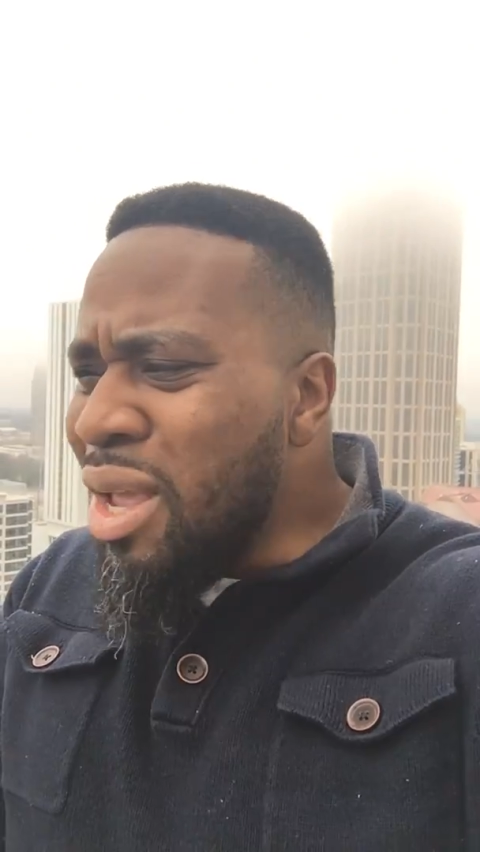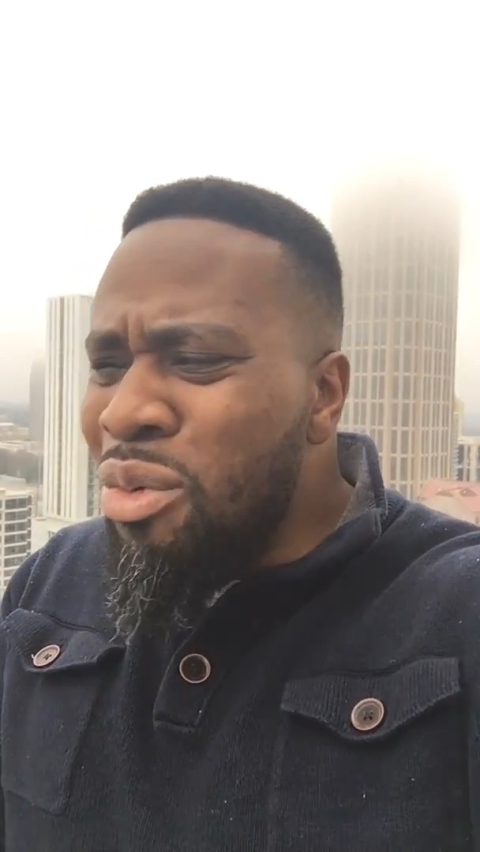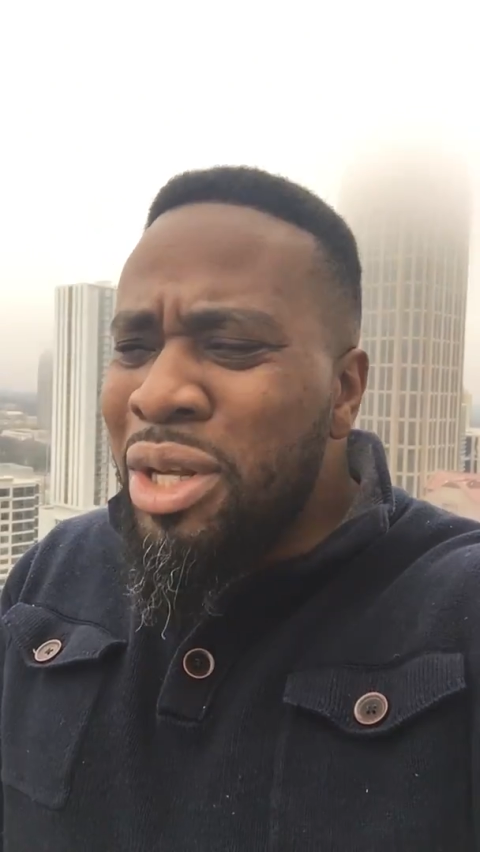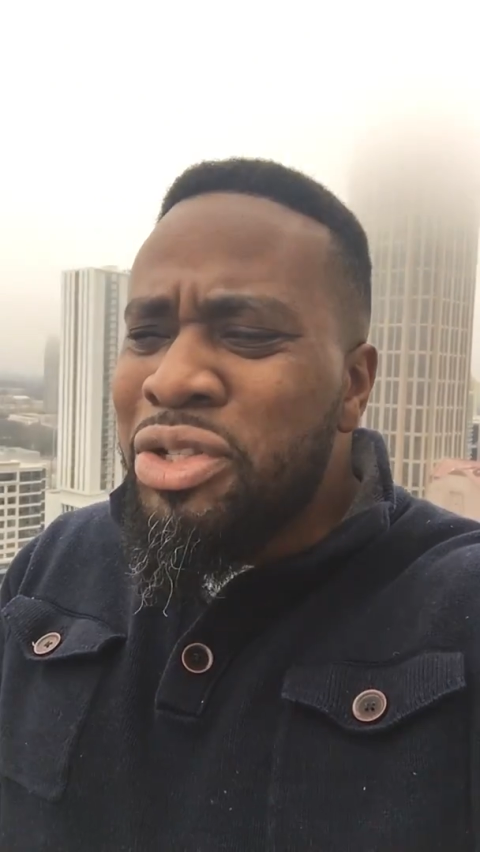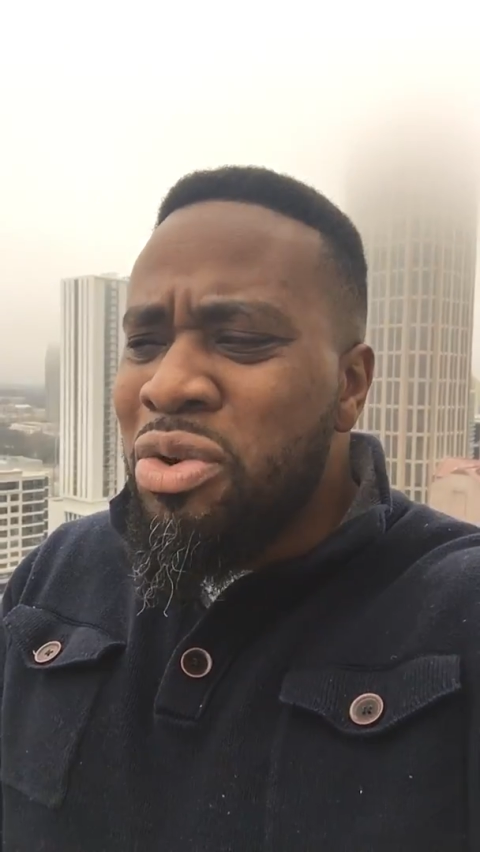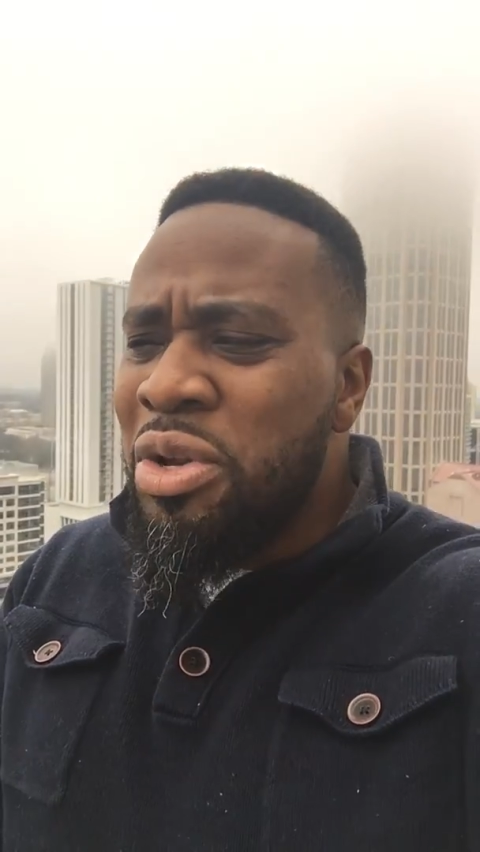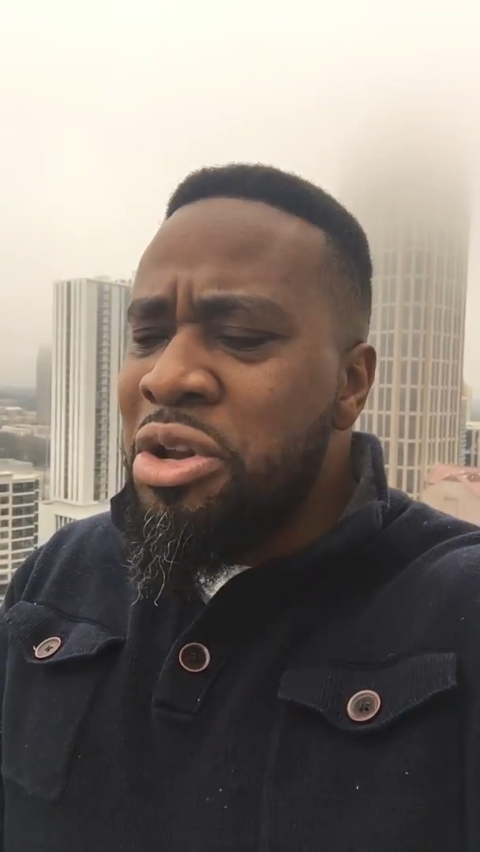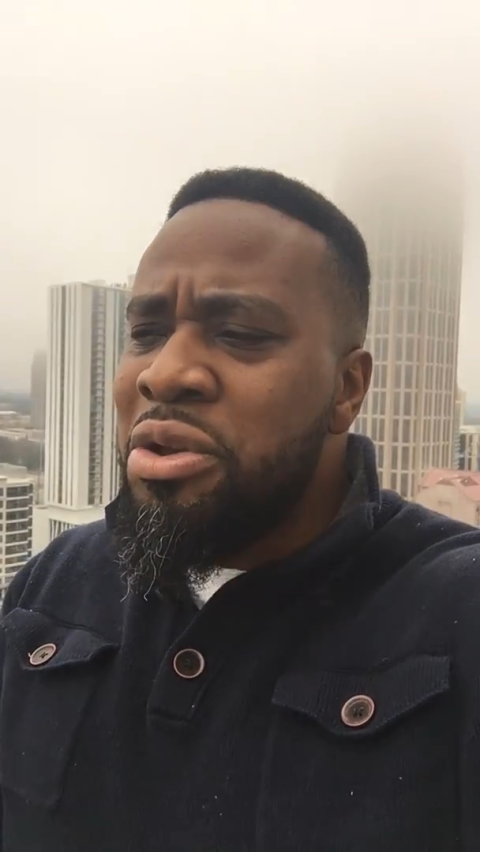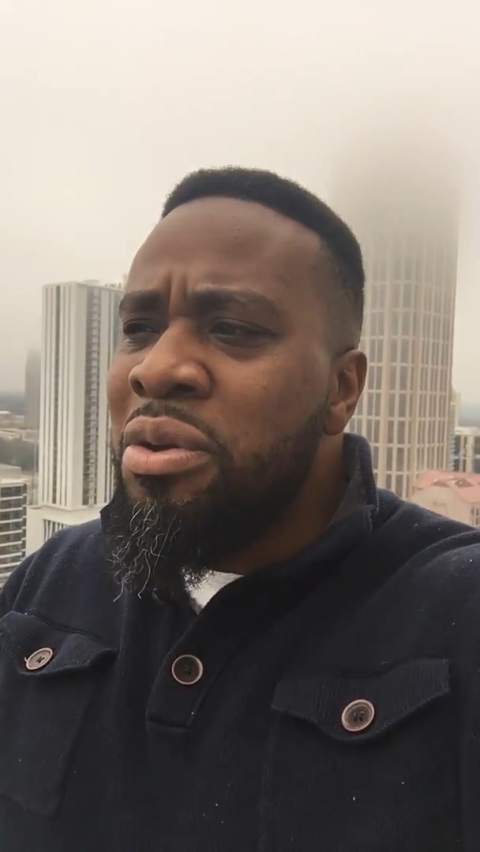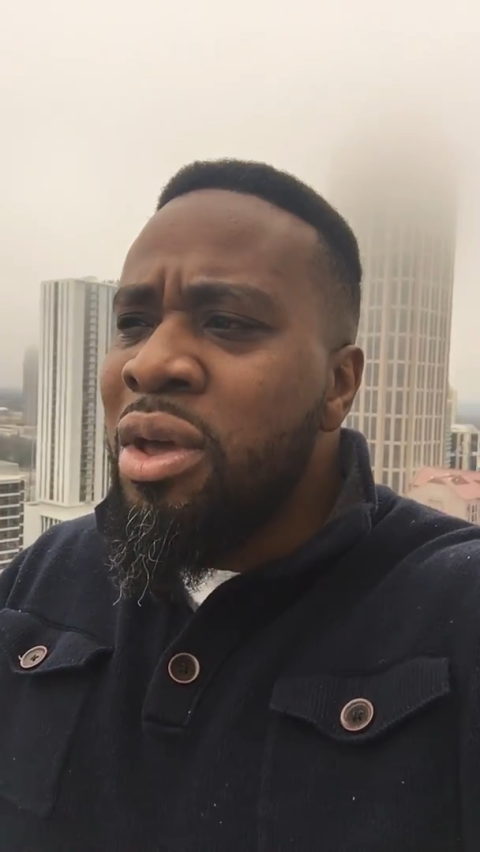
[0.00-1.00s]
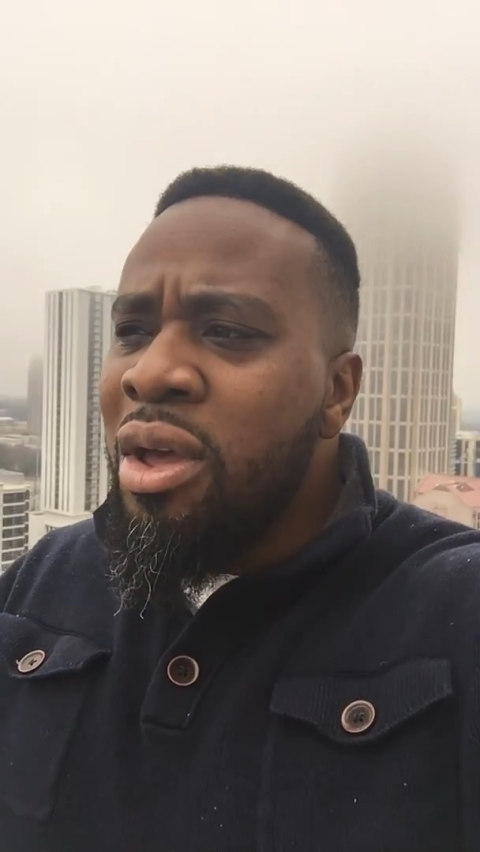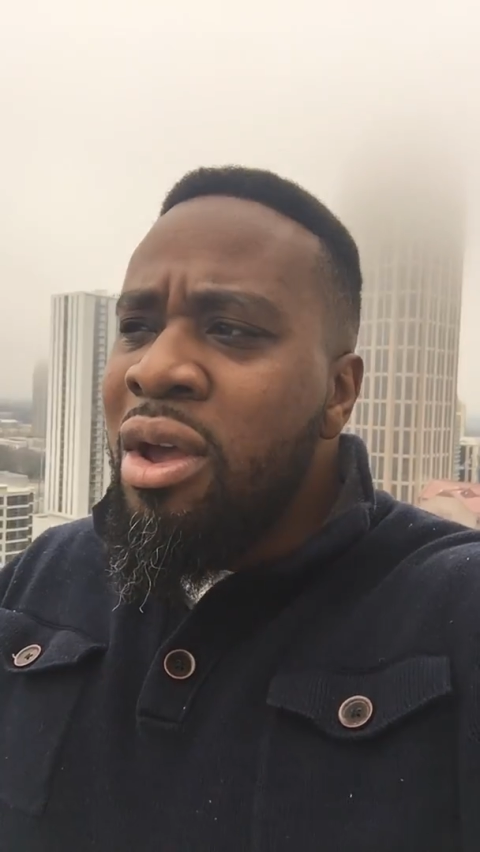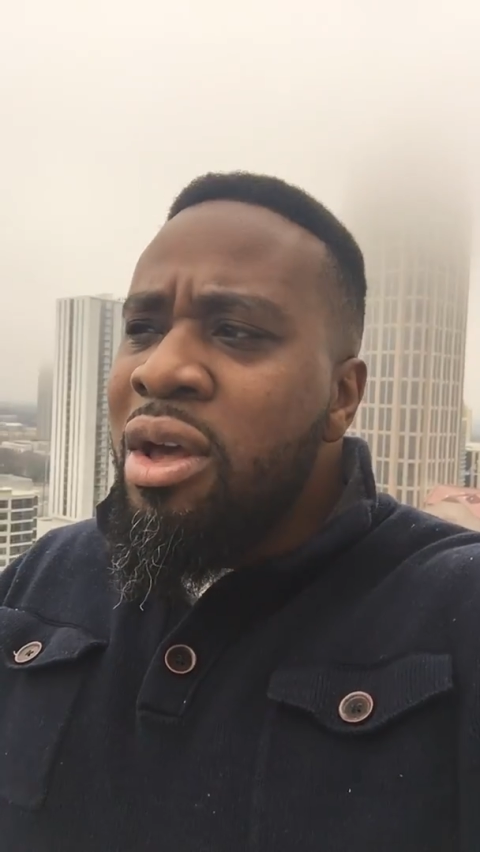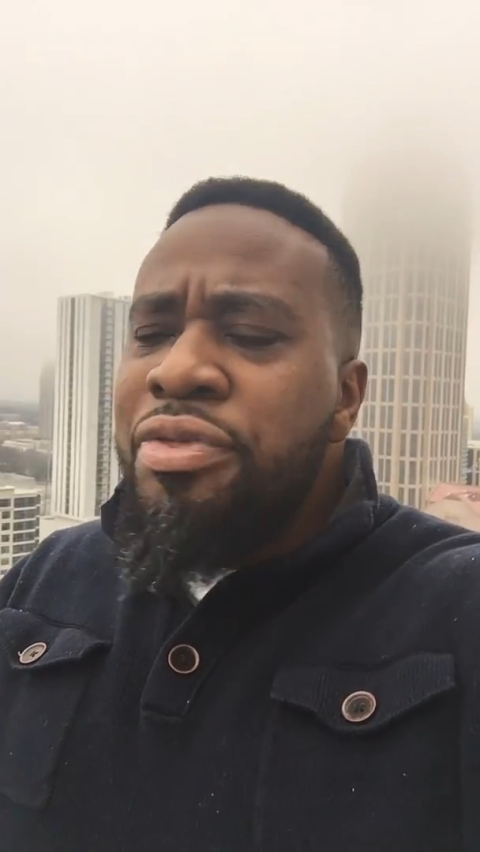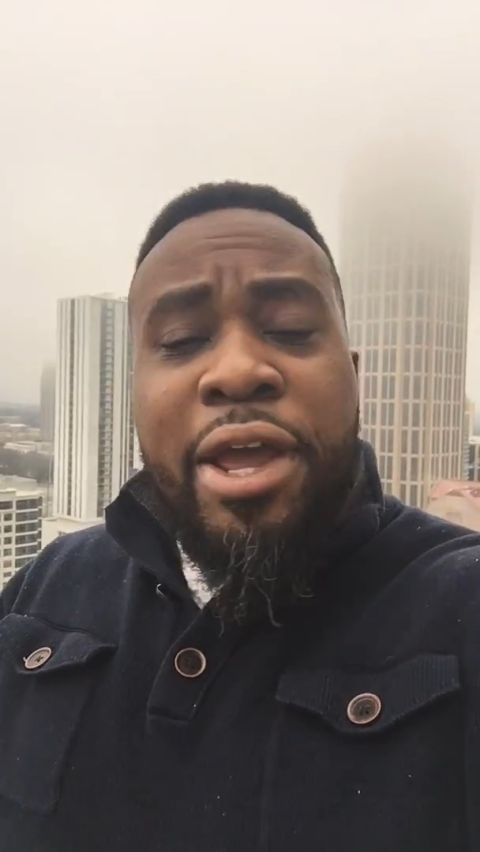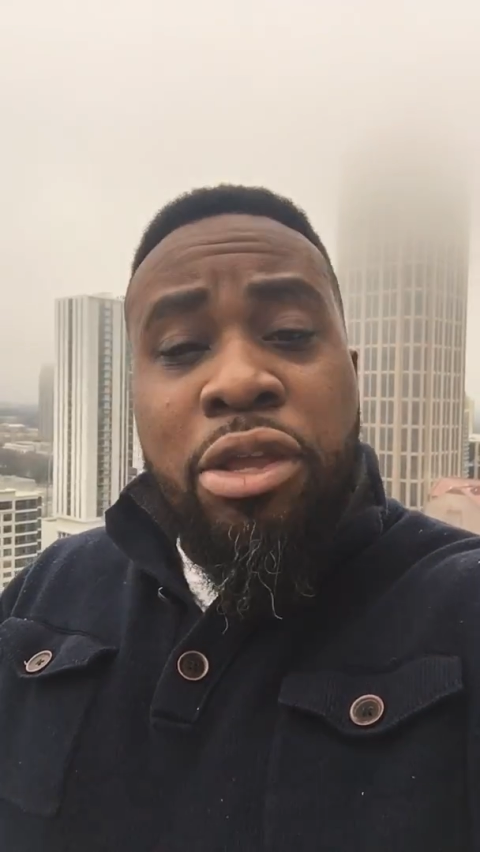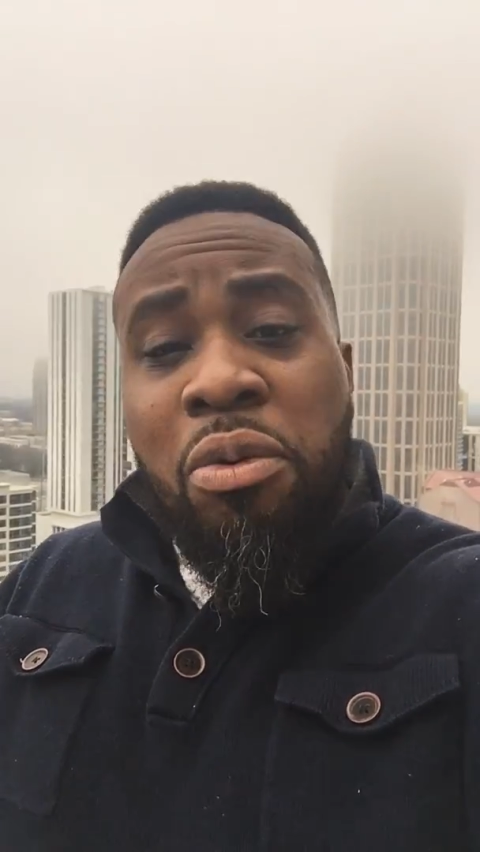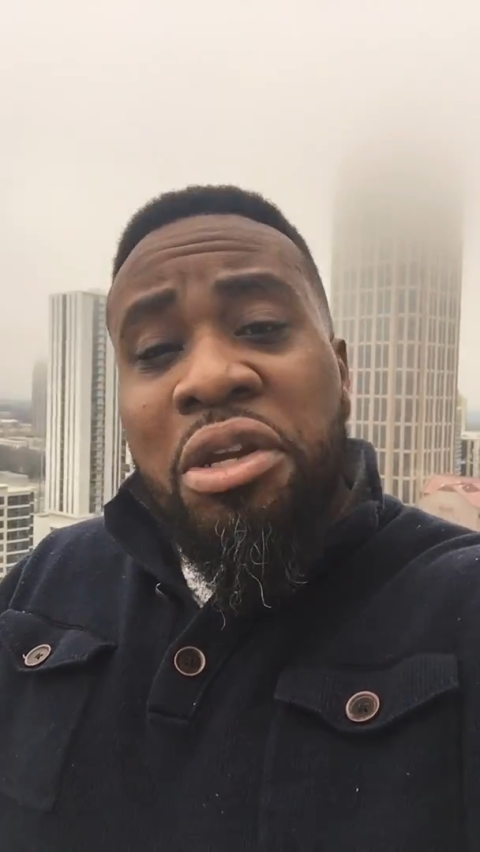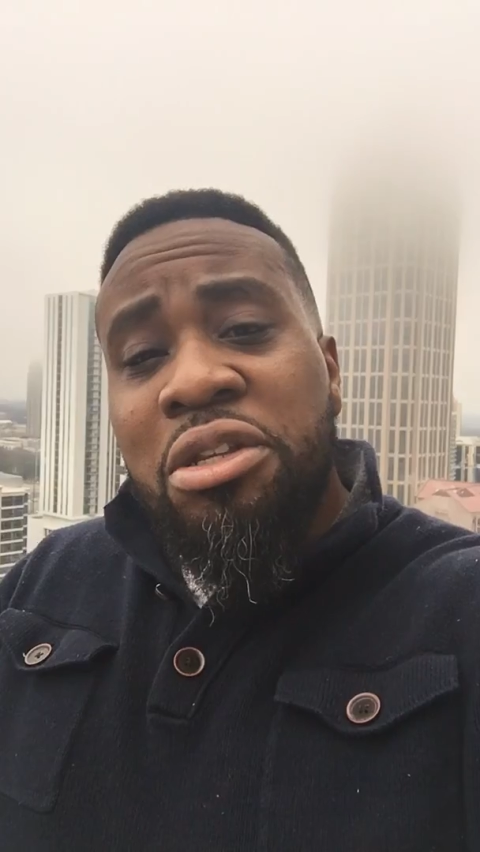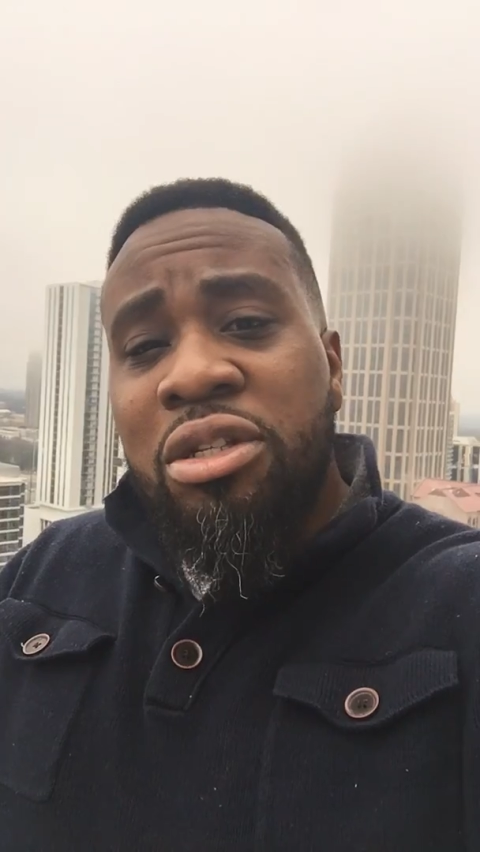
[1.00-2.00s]
What else do you want to do? Then
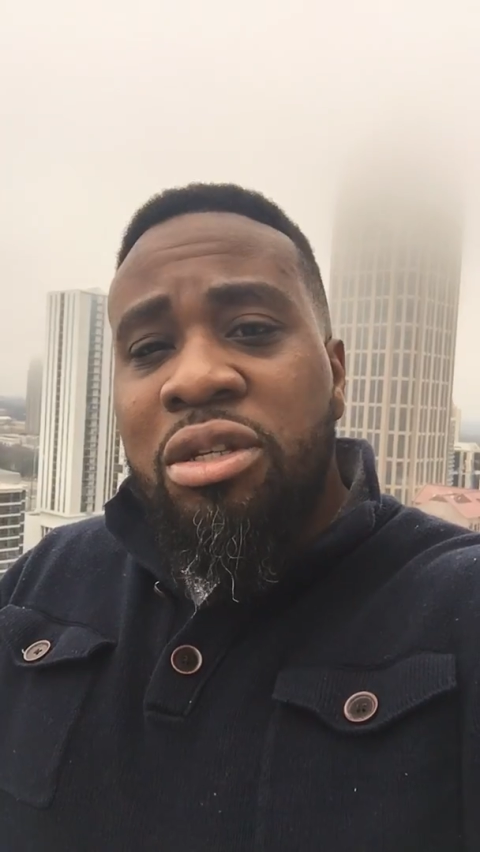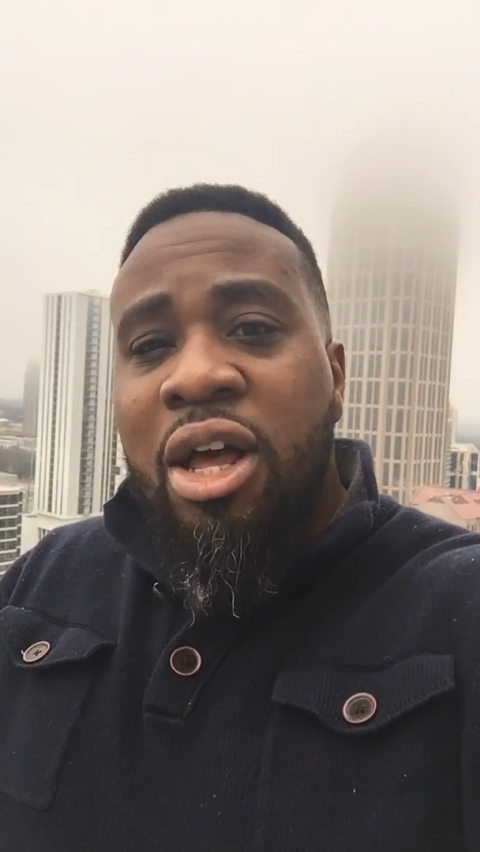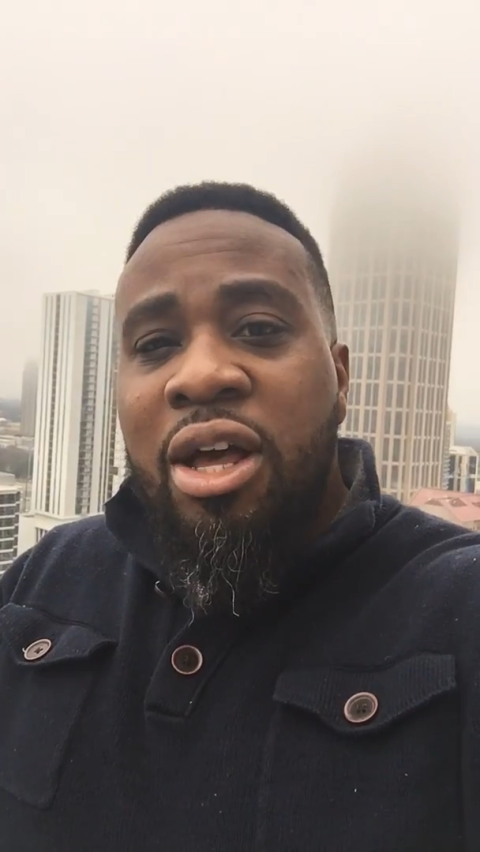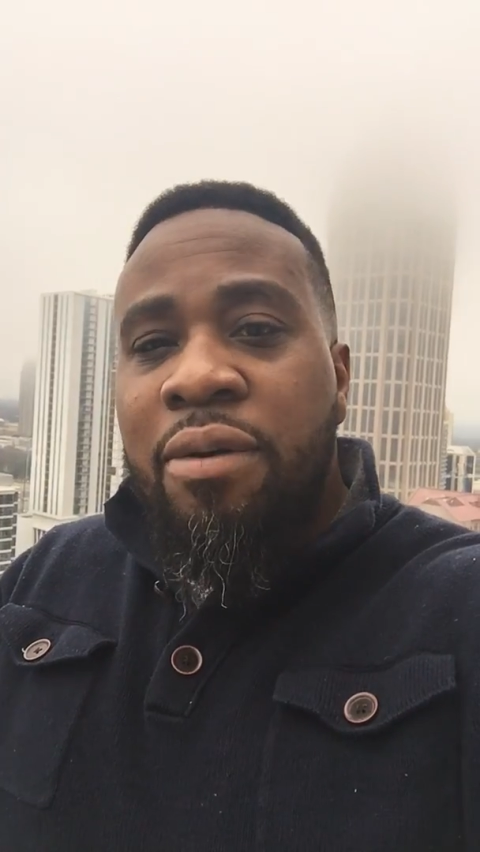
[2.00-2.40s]
you want to just